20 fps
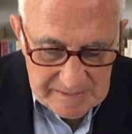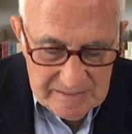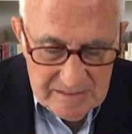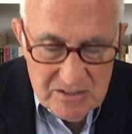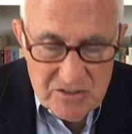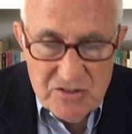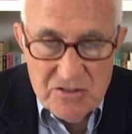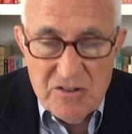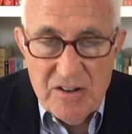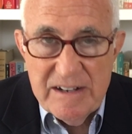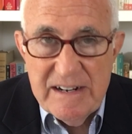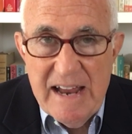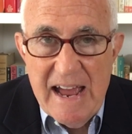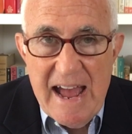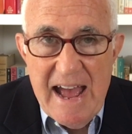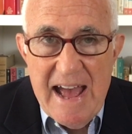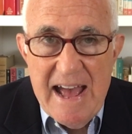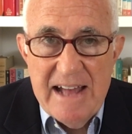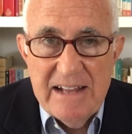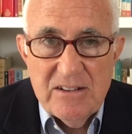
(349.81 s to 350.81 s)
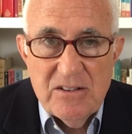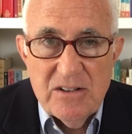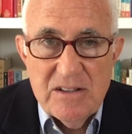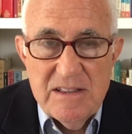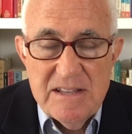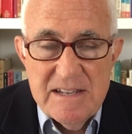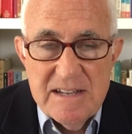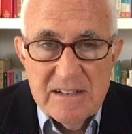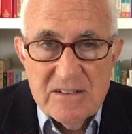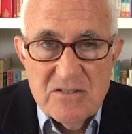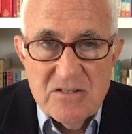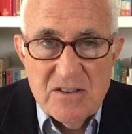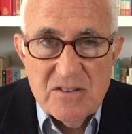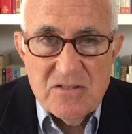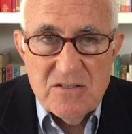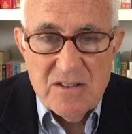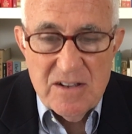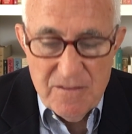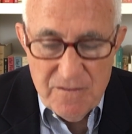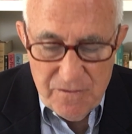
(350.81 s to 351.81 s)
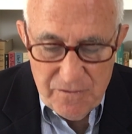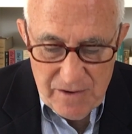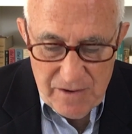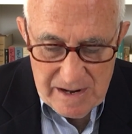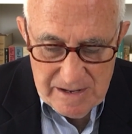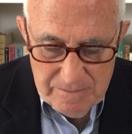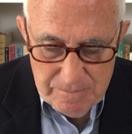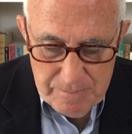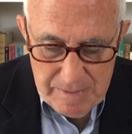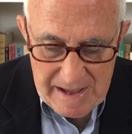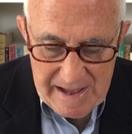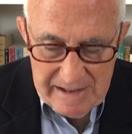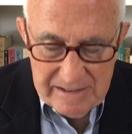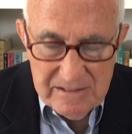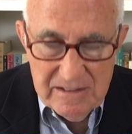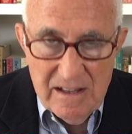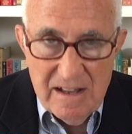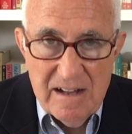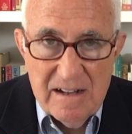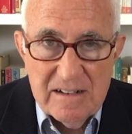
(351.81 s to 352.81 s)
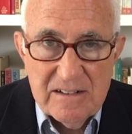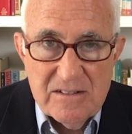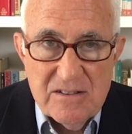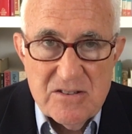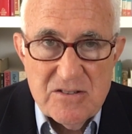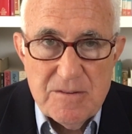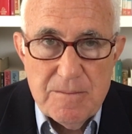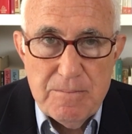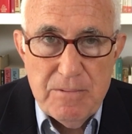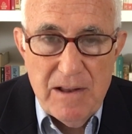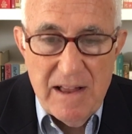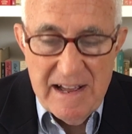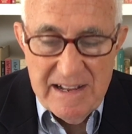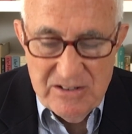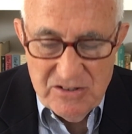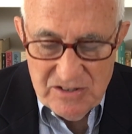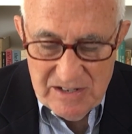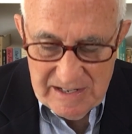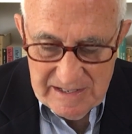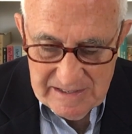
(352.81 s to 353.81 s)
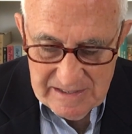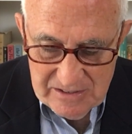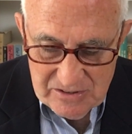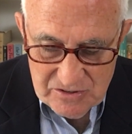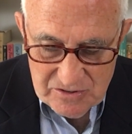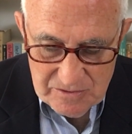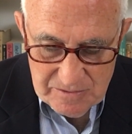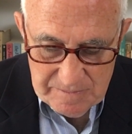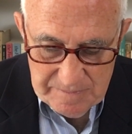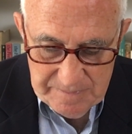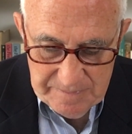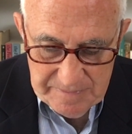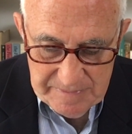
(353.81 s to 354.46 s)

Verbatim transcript: This is going to add to the existing freight backlog, the supply chain issue.